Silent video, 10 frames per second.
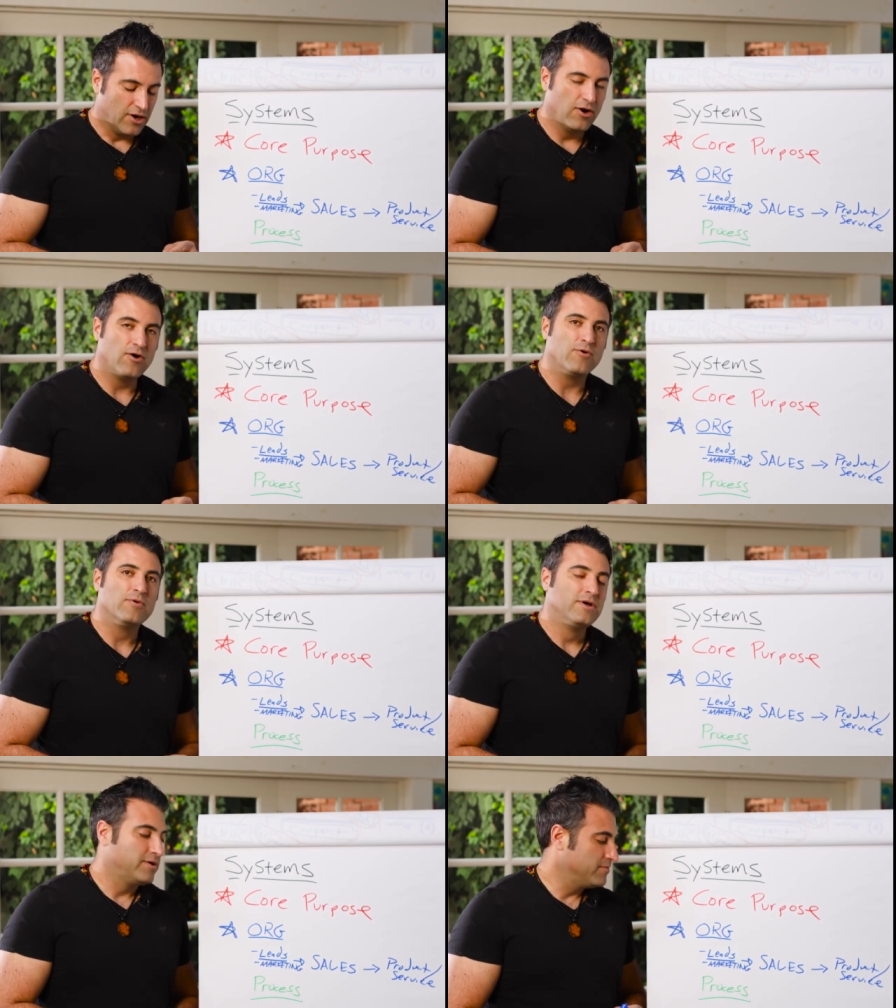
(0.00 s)

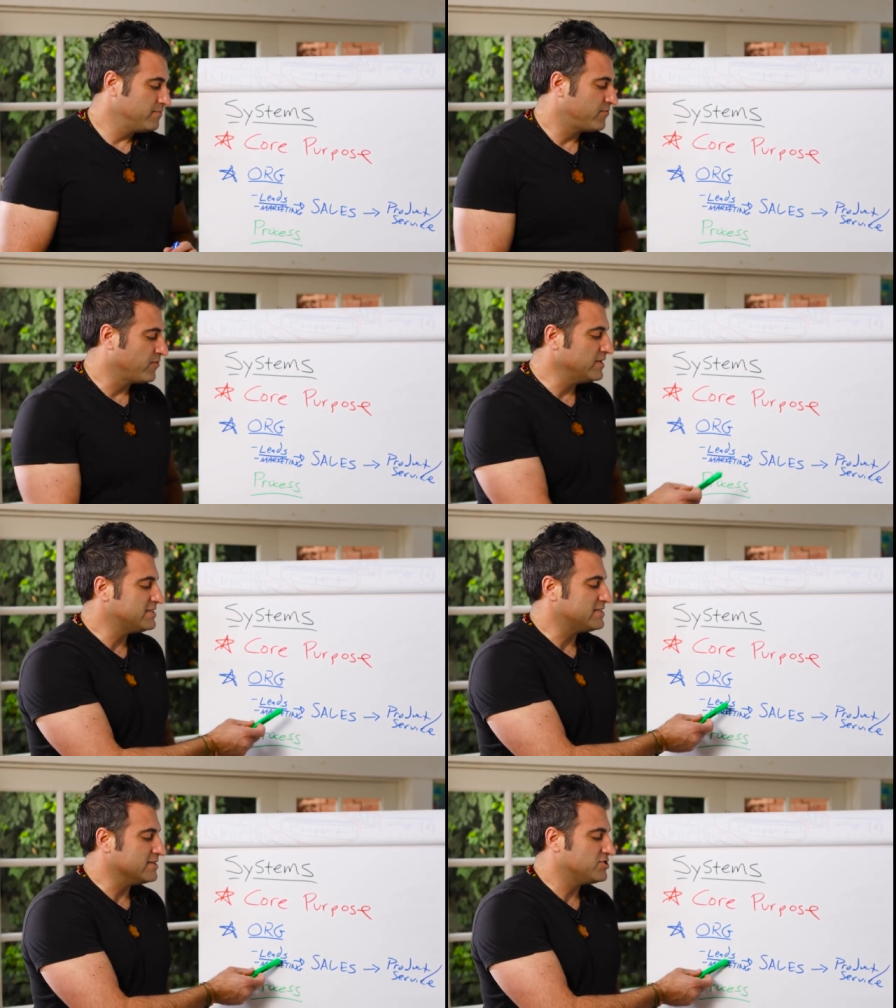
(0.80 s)
Oh, for
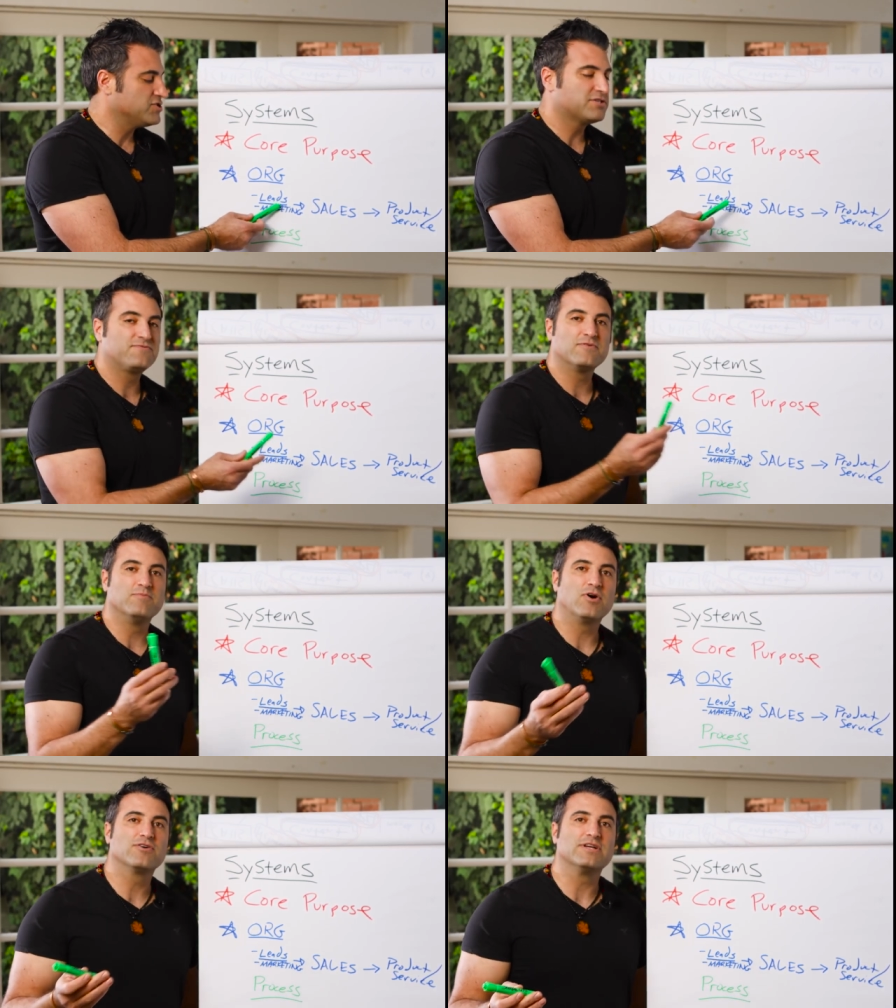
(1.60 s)
instance, just for
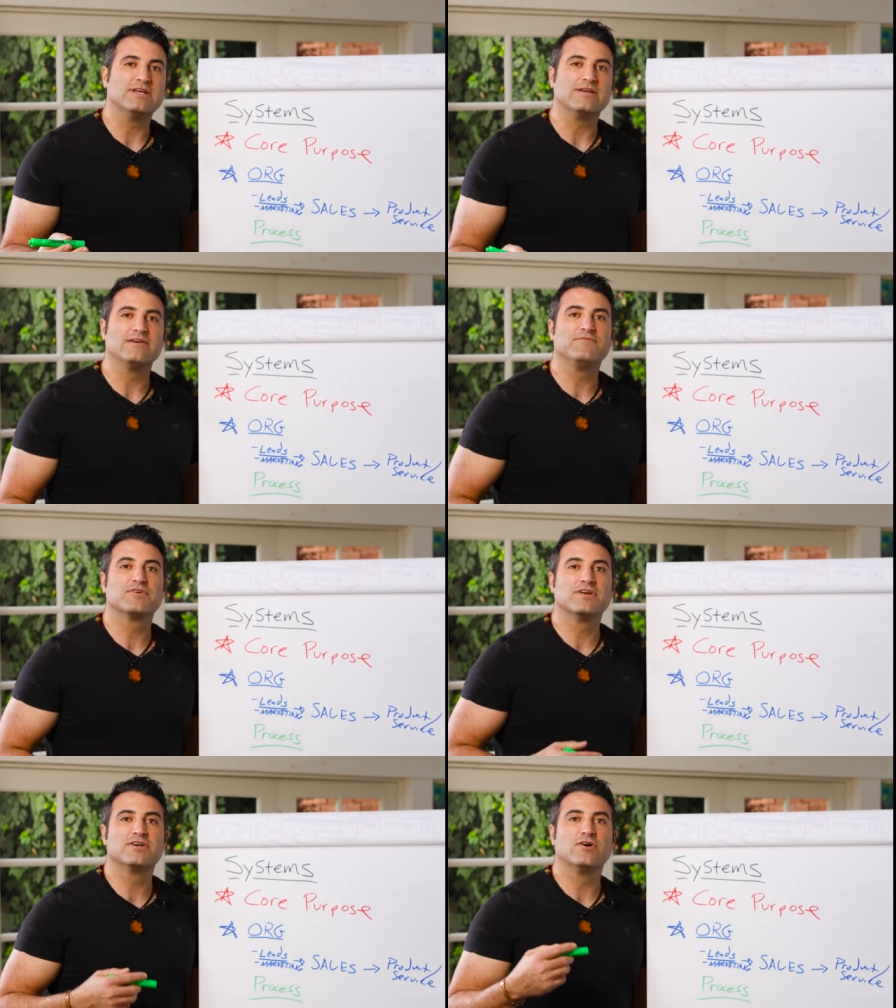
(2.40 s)
marketing, if
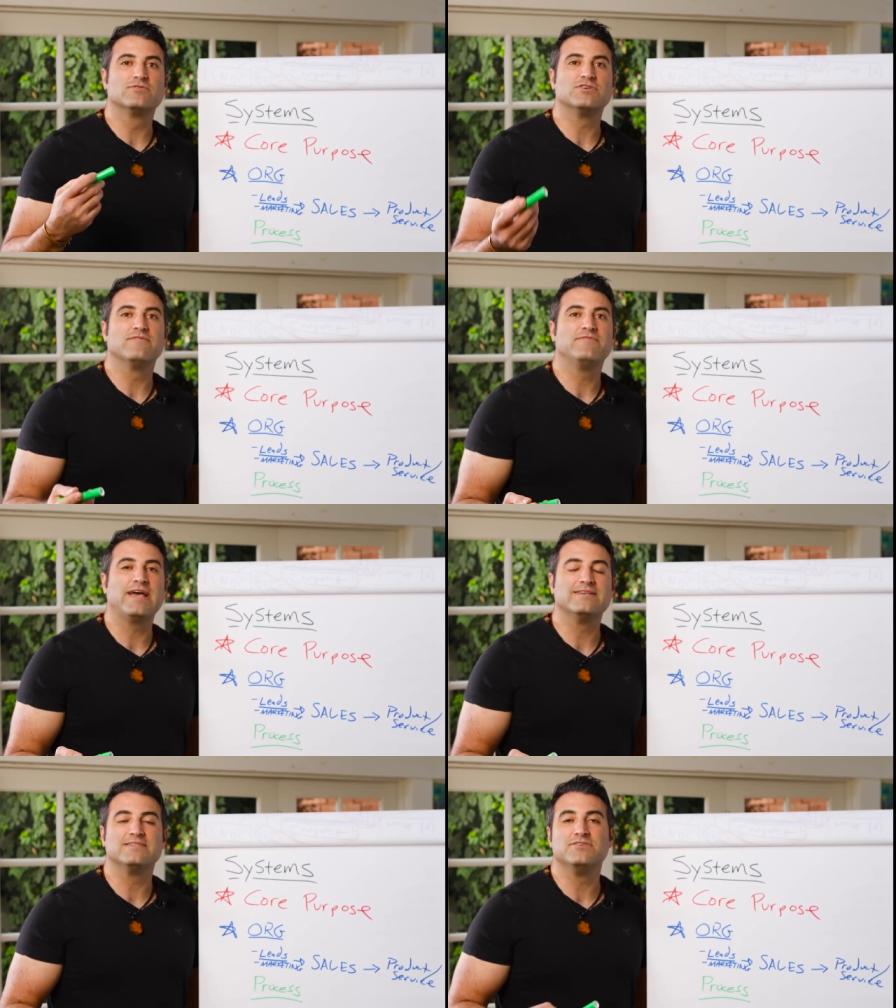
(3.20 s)
you're going to go to
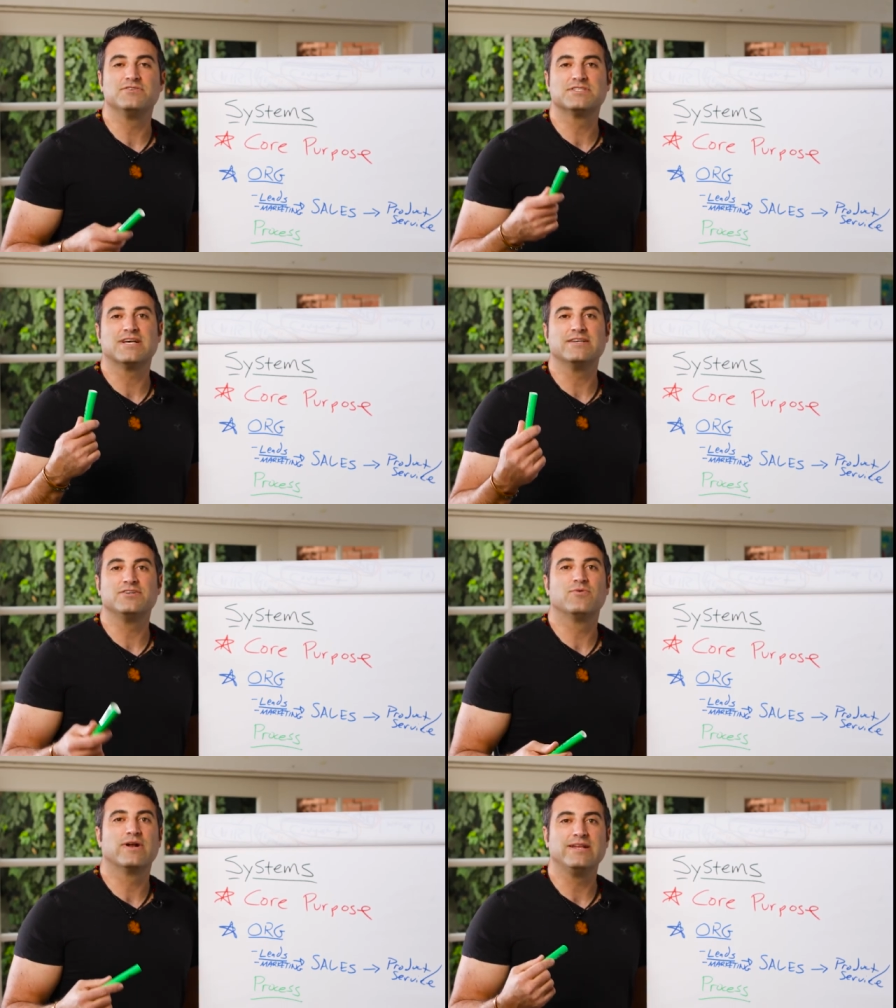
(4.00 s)
events and you decide,
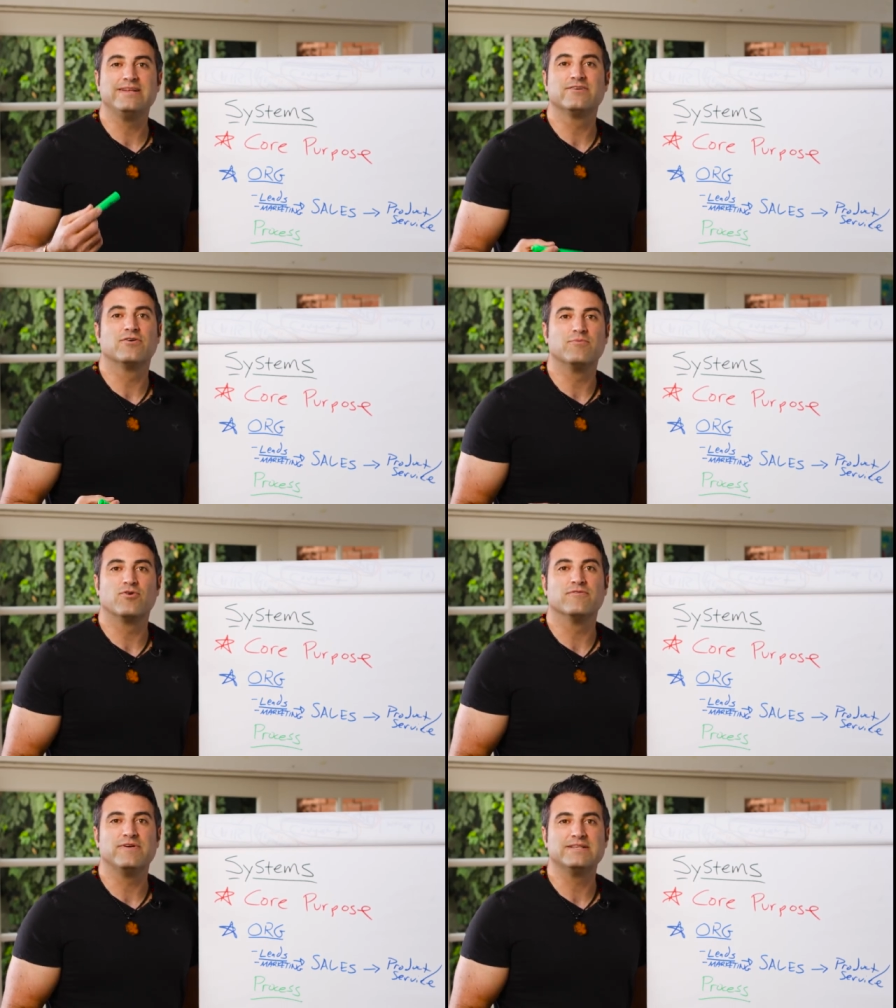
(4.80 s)
you know what, I need to go to
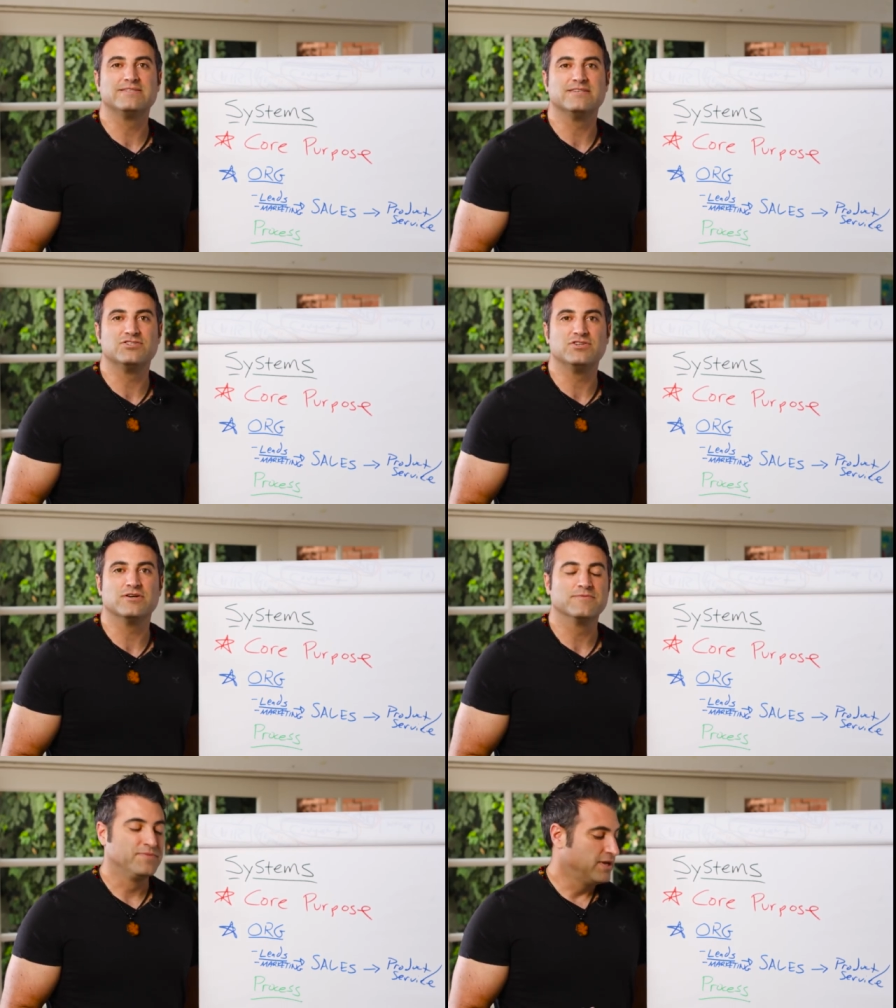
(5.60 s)
more events this
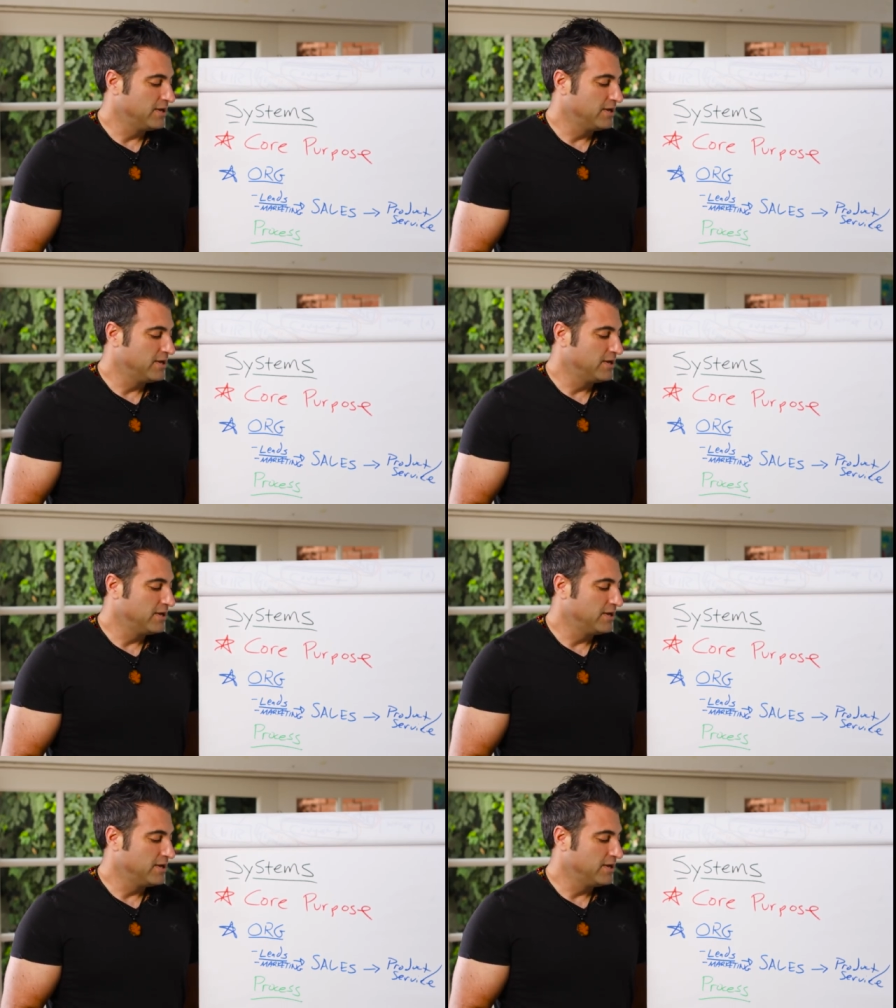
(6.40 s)
year.